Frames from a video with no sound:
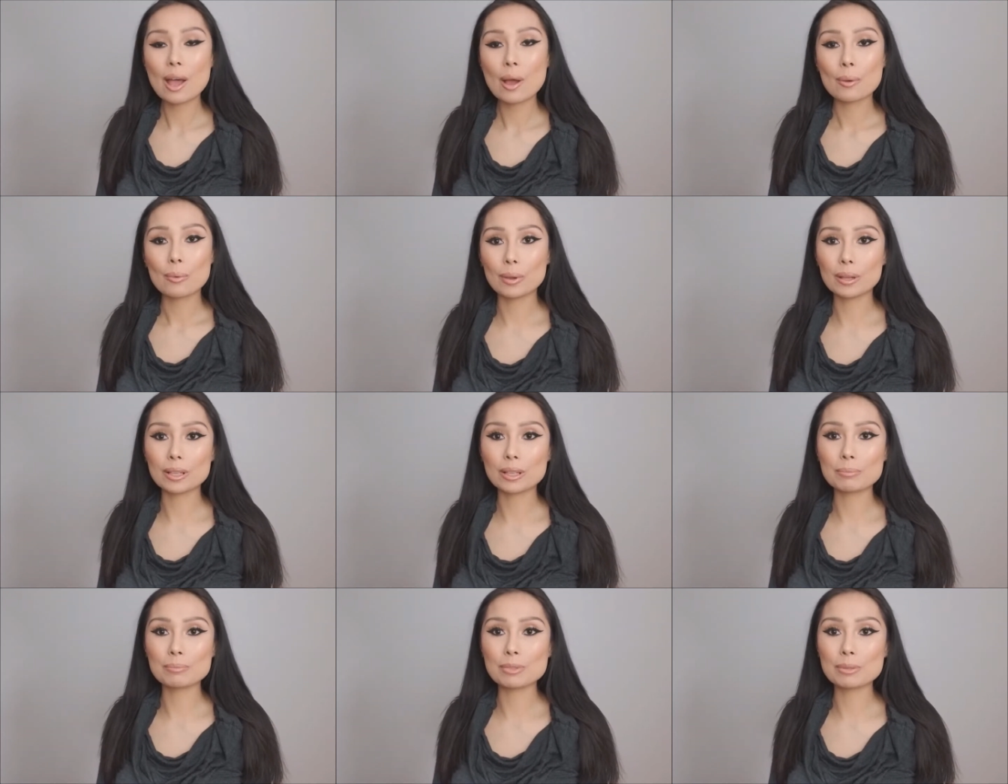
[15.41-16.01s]

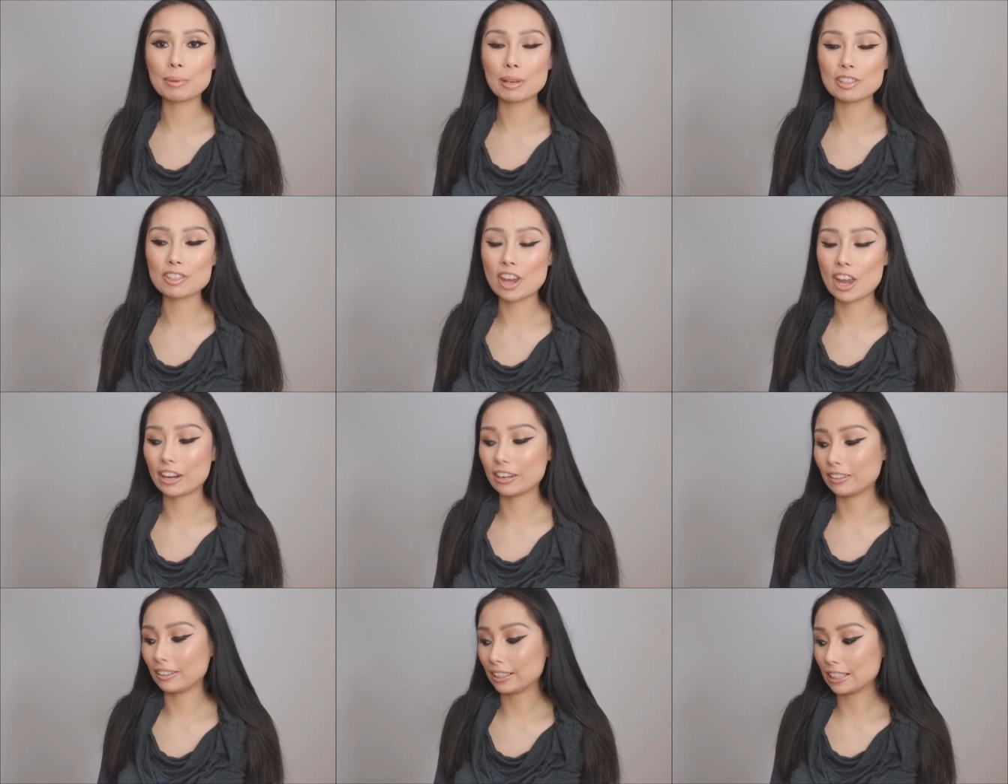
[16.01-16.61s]
Welcome to my
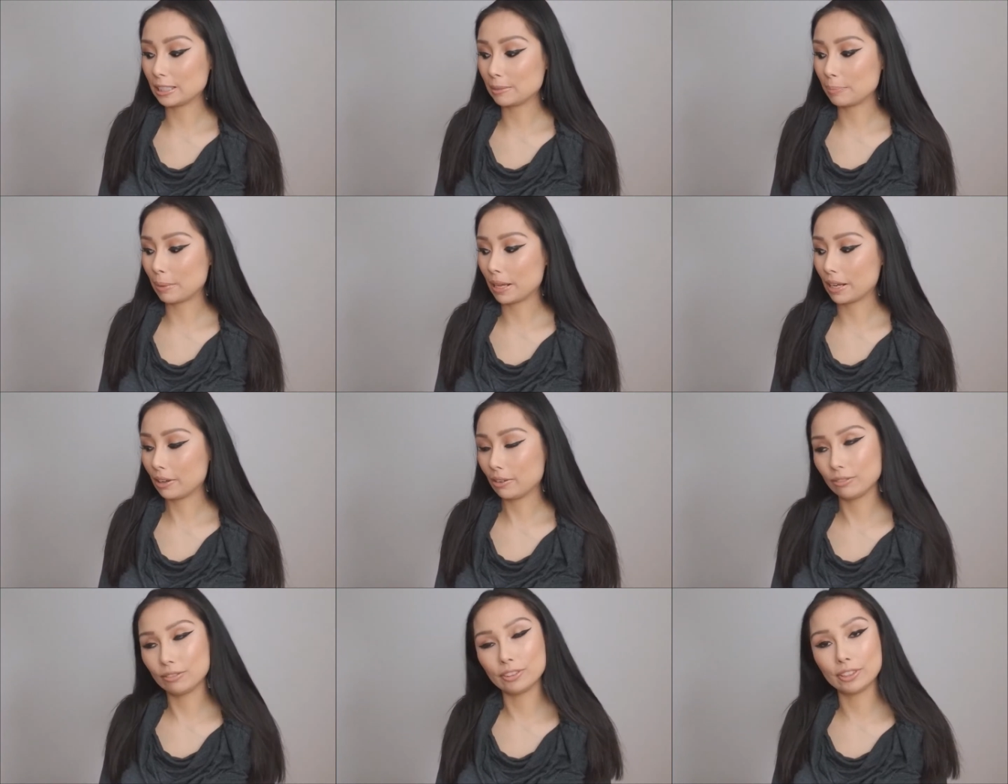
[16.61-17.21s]
channel. It's
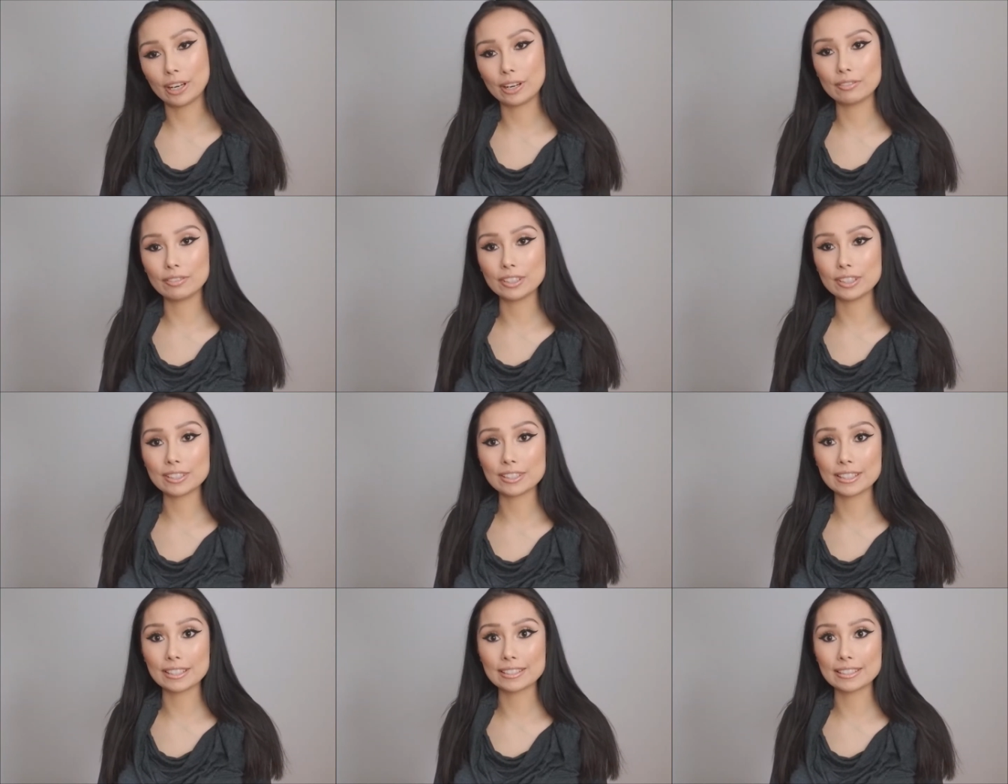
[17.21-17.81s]
been forever
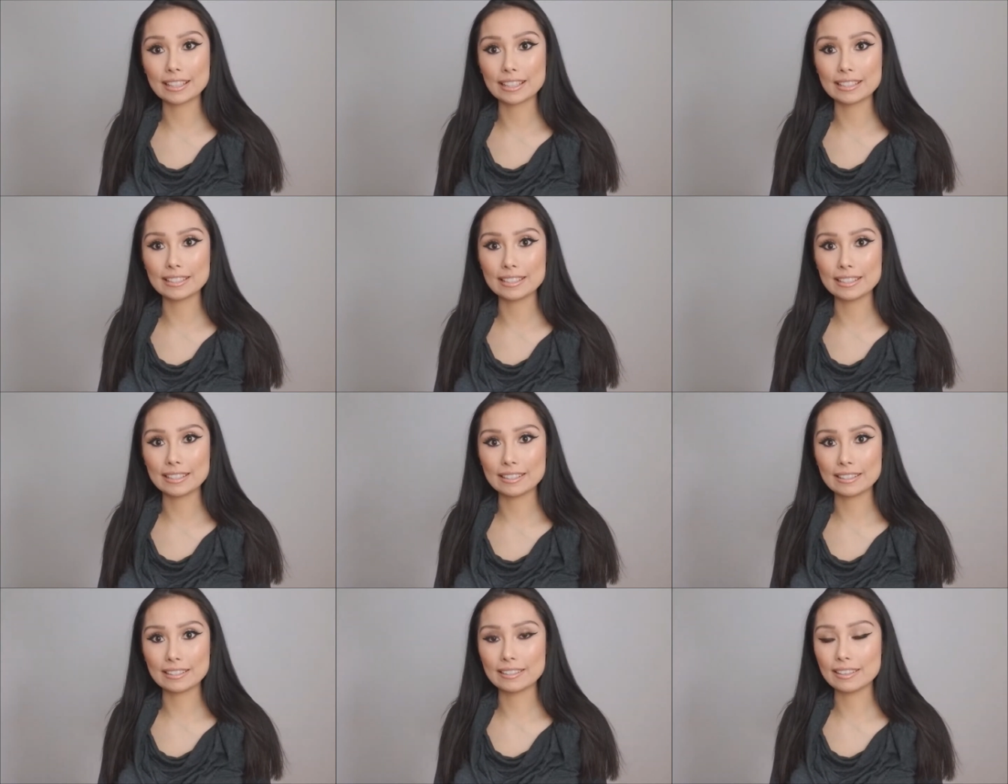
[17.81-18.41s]
since I
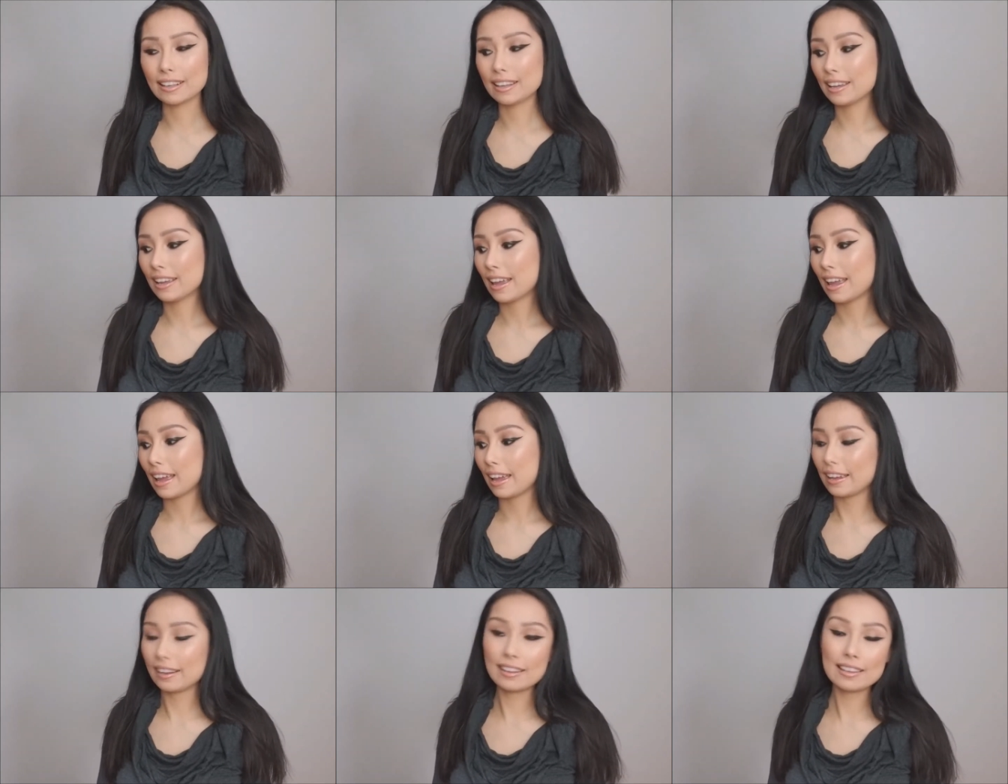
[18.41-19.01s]
did
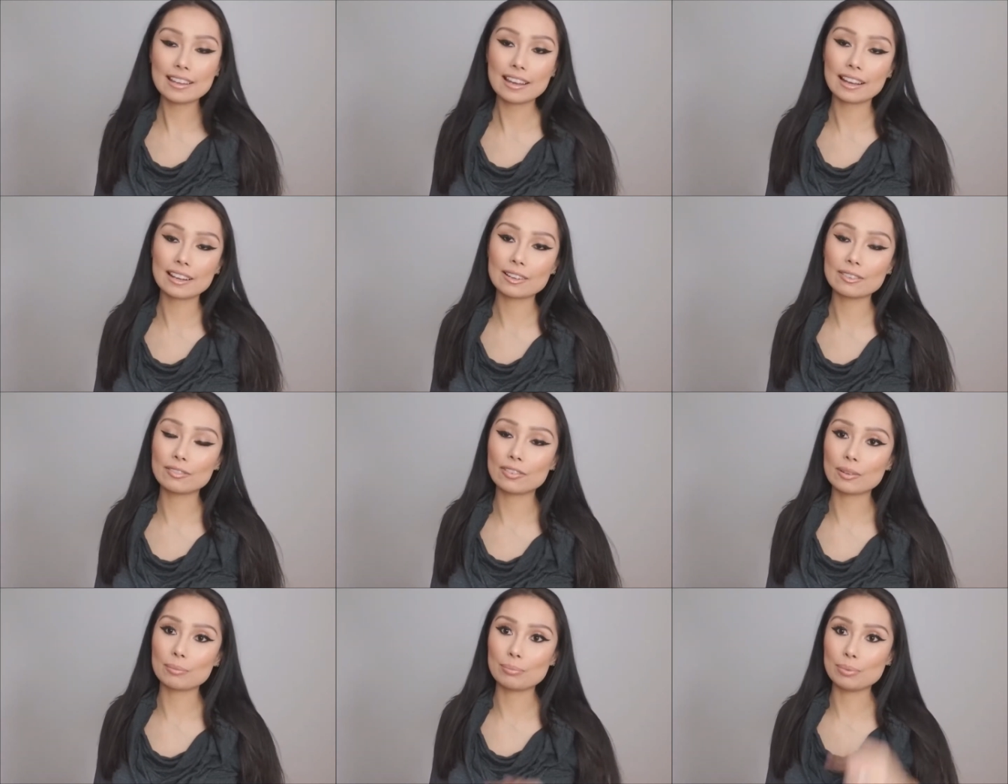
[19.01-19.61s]
any kind
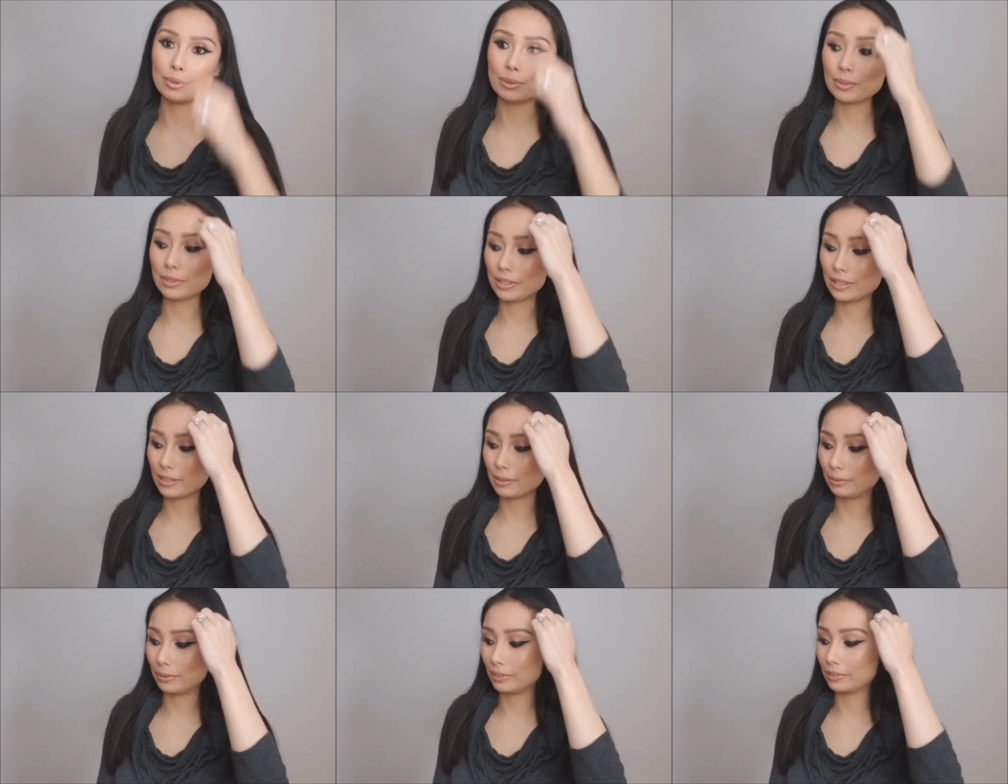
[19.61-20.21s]
of
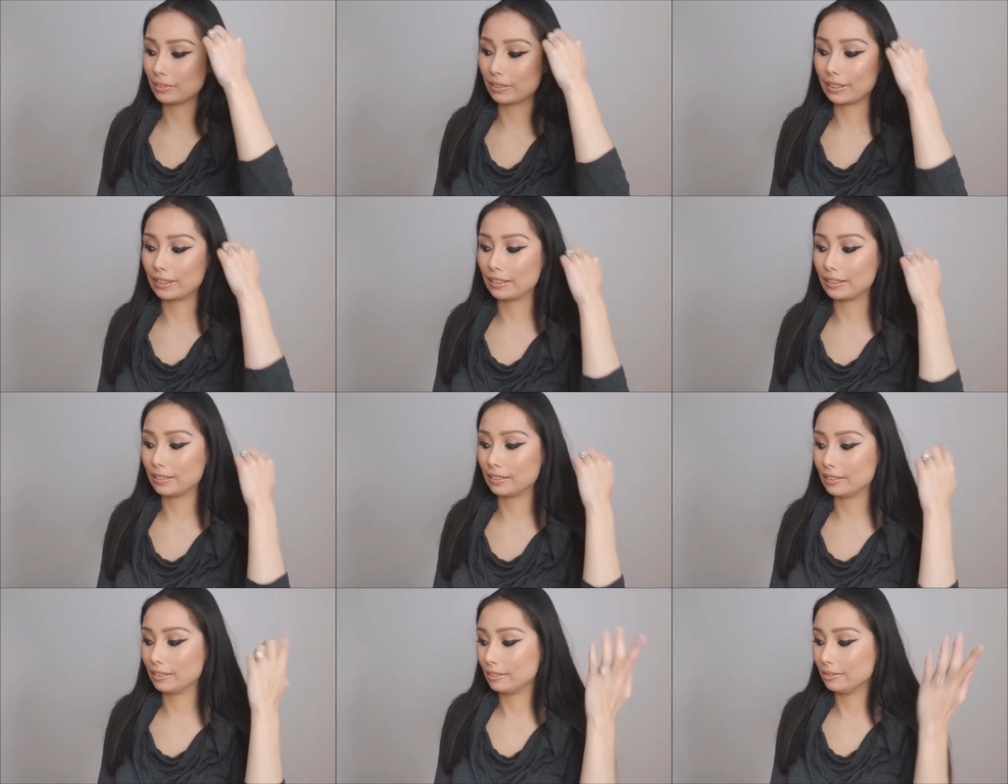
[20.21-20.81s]
beauty
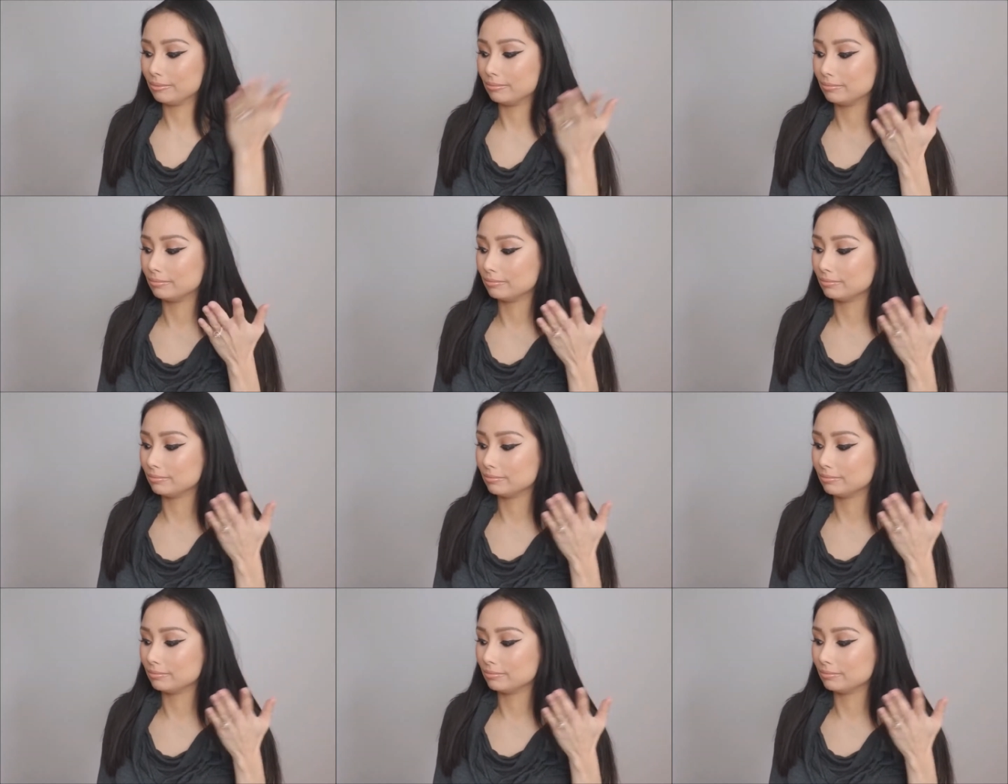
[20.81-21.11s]
related